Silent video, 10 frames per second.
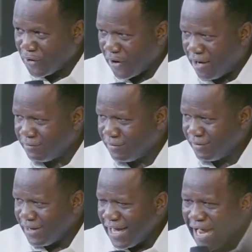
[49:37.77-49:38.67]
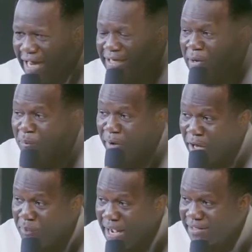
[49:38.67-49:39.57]
ground, and they bring
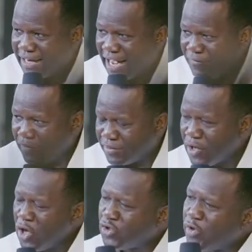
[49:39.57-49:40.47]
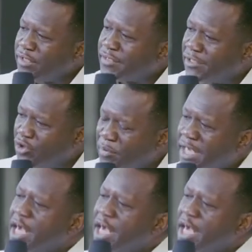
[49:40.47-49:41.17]
back the harvest. So he said to me,